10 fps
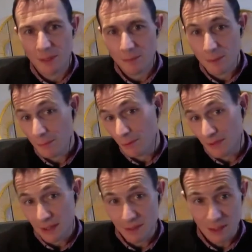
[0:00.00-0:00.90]
people would have had
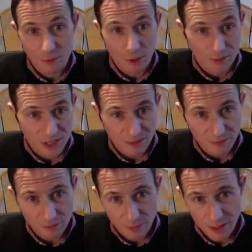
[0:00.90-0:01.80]
about the primacy of
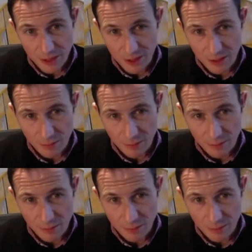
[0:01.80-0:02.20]
information in the